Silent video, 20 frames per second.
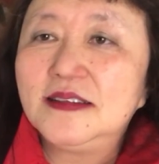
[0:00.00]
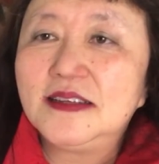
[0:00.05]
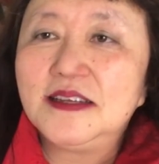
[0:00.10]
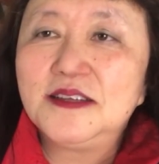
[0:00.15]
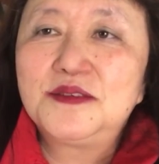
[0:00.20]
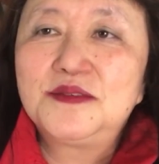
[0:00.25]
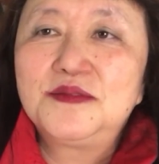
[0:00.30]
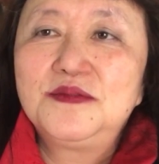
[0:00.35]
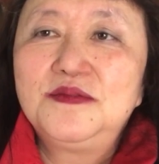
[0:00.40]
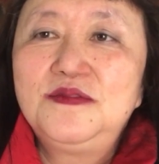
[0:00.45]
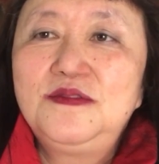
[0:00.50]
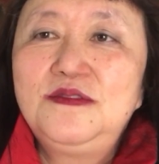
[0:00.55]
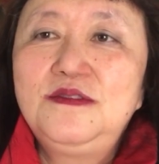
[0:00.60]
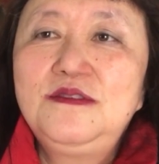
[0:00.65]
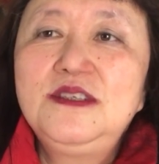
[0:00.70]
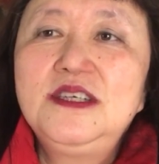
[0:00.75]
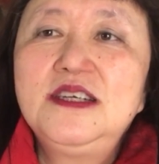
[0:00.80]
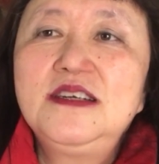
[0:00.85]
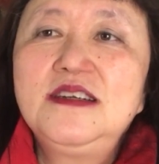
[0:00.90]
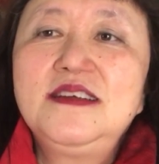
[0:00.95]
It's
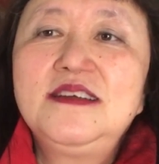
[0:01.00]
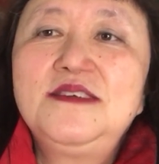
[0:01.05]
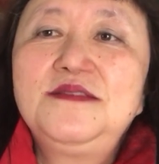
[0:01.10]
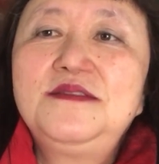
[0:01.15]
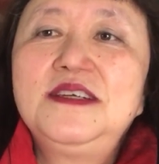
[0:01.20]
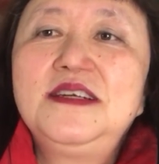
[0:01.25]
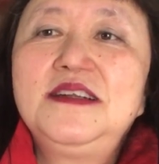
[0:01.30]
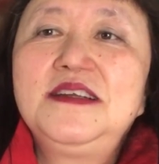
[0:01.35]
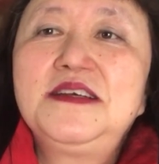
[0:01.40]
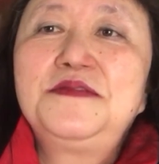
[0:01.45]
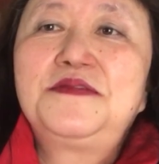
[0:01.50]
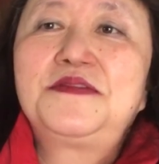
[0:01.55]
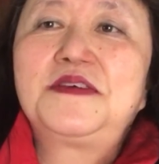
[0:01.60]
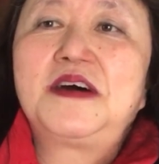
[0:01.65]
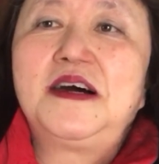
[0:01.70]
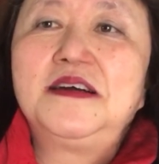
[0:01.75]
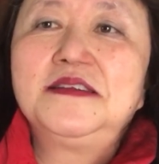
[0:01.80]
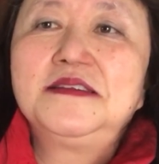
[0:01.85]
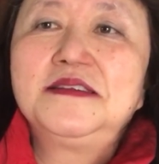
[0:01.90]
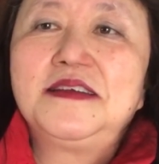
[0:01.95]
really, really
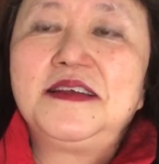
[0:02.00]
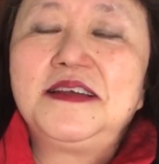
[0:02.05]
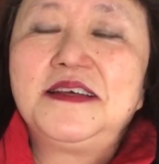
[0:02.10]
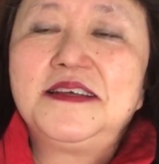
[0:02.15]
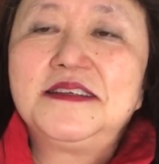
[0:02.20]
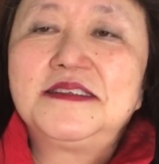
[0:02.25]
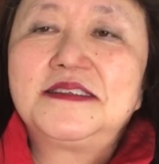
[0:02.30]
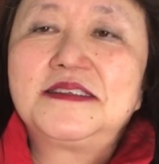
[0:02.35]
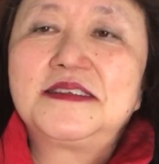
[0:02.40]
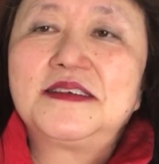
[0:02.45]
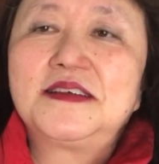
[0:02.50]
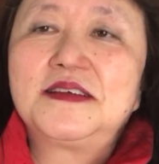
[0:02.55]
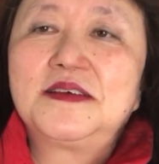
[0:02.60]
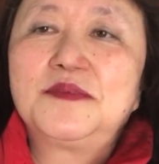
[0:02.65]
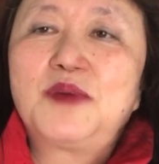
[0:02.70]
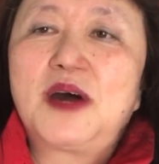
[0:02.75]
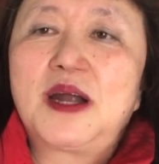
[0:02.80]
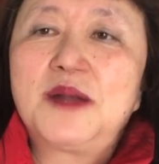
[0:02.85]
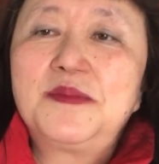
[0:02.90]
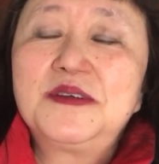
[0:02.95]
fun.
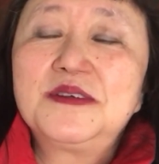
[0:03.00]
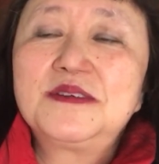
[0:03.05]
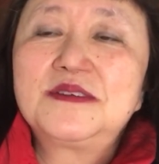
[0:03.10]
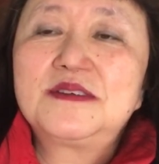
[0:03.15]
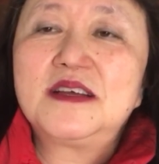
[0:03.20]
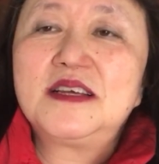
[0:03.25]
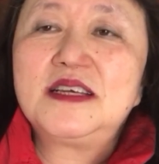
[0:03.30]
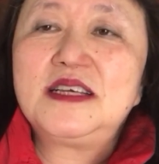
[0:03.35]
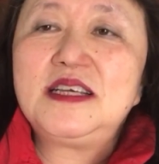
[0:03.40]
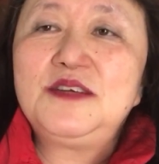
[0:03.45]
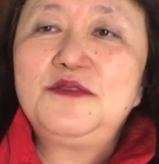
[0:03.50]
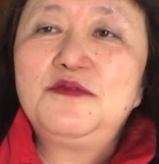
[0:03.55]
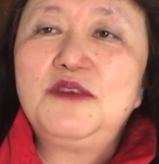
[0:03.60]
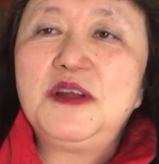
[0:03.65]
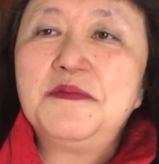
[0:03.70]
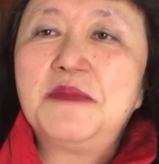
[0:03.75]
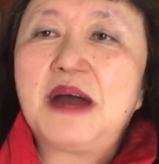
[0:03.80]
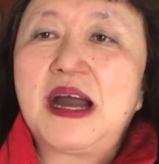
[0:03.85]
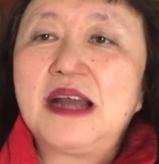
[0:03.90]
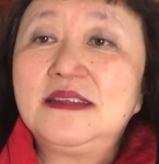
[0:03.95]
Barber said he
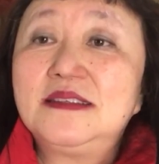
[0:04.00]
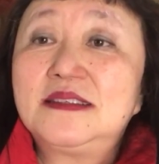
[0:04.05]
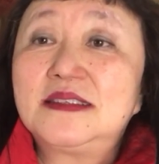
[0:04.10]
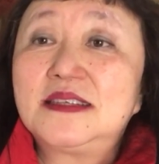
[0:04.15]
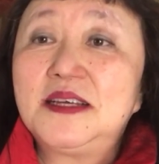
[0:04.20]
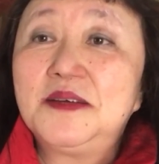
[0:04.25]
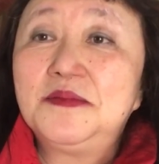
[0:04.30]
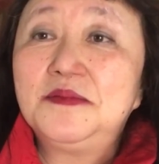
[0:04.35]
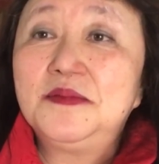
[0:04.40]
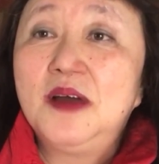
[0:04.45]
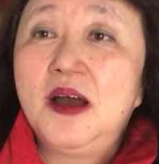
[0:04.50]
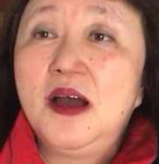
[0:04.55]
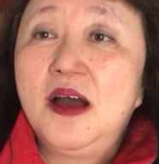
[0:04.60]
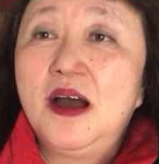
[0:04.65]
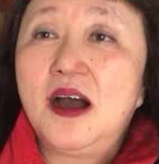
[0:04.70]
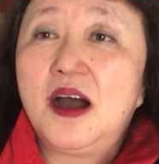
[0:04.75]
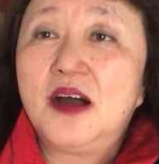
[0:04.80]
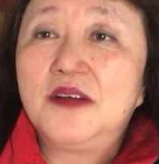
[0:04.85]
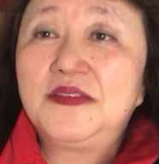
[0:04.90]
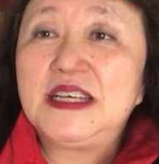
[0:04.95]
reminds him
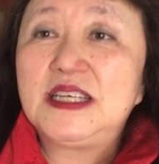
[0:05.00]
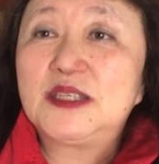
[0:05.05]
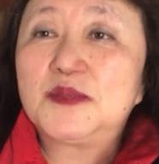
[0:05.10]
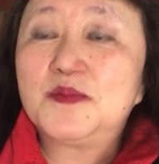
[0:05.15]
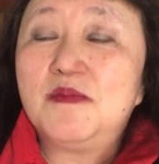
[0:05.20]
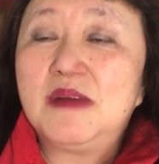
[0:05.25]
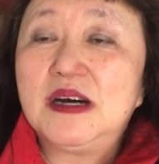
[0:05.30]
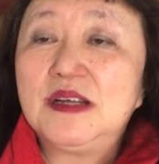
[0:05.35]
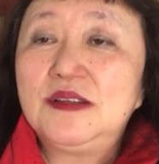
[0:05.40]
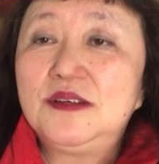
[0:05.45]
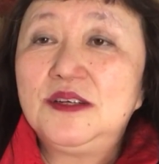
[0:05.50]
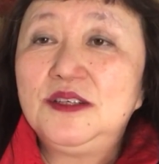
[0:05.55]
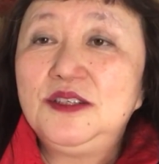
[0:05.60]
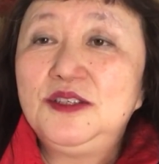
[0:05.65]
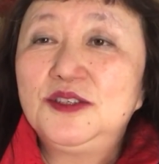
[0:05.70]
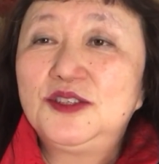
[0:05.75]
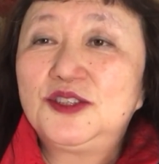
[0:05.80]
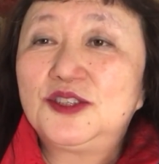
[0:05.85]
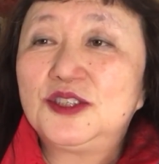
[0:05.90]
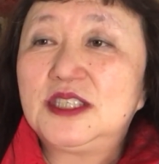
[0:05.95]
of his mother
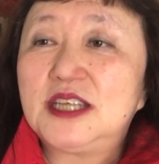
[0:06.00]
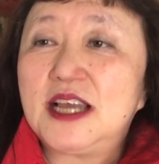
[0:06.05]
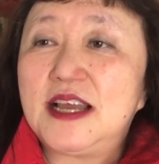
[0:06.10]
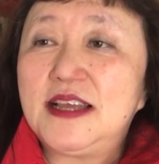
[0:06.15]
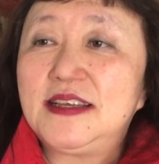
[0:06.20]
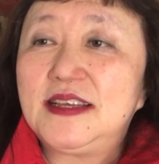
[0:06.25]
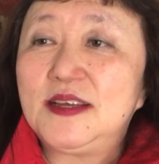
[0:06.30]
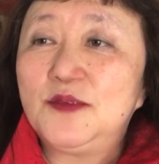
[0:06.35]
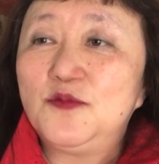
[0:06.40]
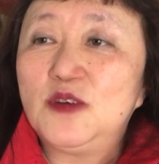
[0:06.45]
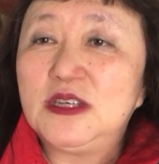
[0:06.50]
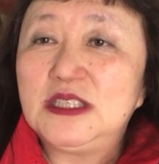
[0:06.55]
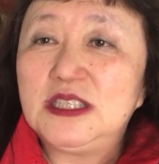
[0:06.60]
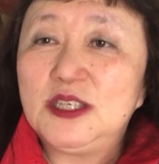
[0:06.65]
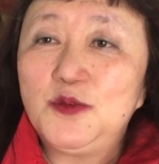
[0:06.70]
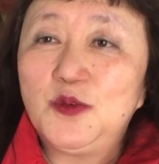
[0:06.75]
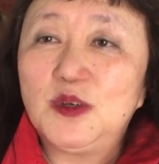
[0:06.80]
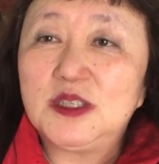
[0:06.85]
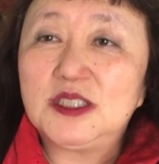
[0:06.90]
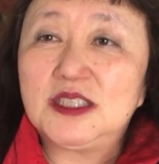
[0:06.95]
used to take him when
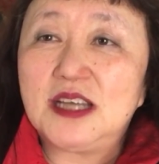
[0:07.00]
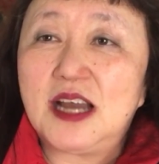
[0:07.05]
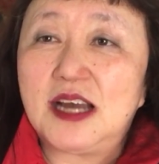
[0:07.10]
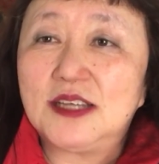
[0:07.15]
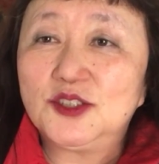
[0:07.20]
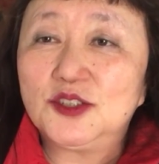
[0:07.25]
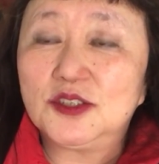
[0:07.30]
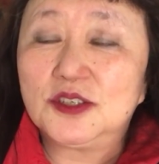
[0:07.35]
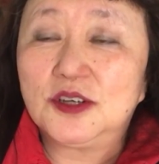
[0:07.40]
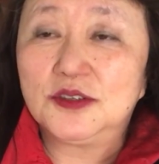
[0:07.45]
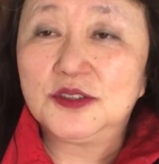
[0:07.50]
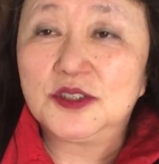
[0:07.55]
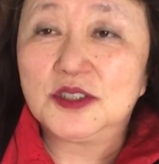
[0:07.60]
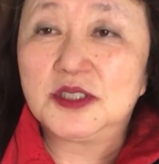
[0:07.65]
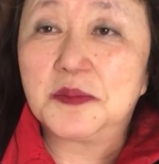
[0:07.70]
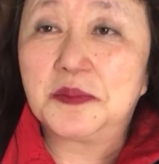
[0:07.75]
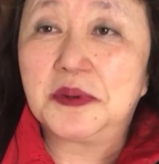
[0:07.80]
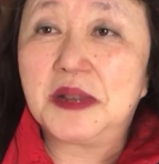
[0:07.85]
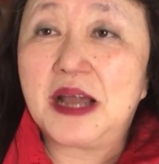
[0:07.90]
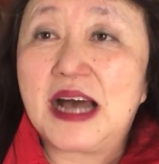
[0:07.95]
he was young to go to
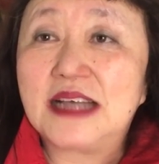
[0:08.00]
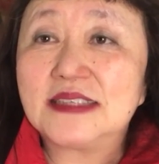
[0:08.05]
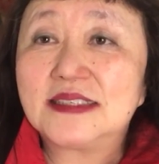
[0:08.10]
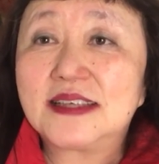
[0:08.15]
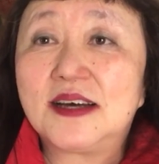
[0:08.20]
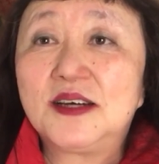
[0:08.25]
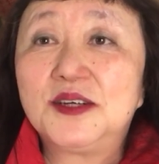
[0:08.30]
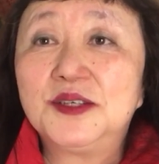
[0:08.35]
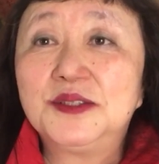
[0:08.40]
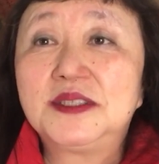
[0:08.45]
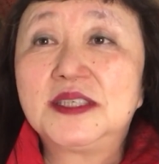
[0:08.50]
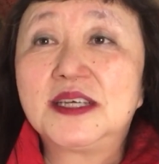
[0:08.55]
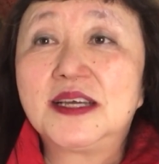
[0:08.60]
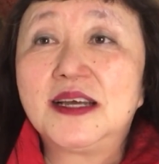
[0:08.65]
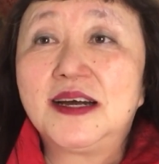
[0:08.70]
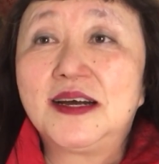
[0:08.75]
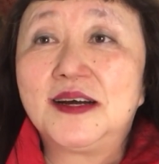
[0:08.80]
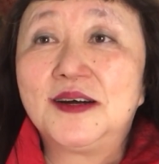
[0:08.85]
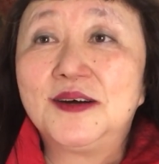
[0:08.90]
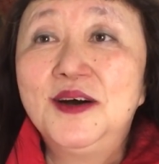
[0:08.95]
the Plaza
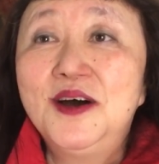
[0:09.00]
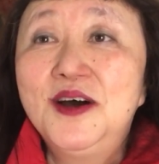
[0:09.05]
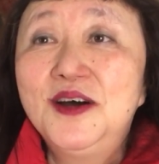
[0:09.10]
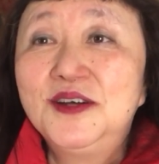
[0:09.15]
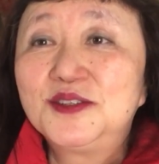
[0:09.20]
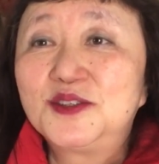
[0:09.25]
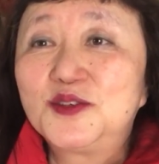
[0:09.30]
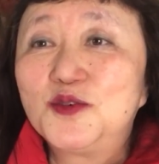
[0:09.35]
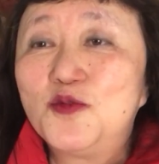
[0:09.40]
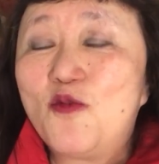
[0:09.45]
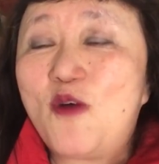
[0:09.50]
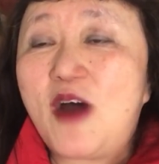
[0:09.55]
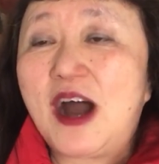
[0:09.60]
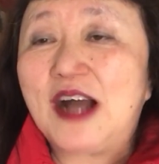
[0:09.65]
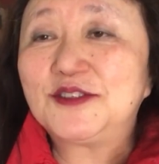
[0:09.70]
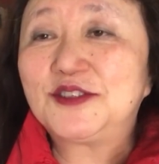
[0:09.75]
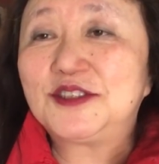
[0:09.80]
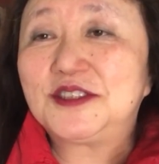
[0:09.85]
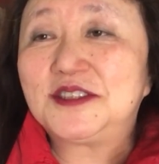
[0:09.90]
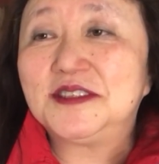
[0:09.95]
Hotel to
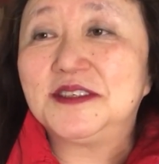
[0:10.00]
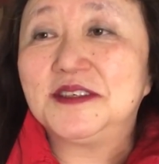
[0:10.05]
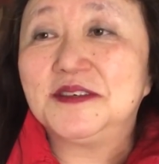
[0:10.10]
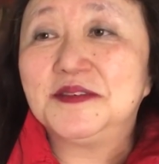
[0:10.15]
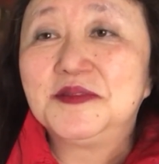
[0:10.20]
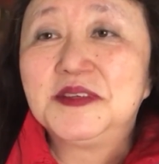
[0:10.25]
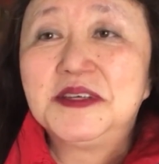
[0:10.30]
watch the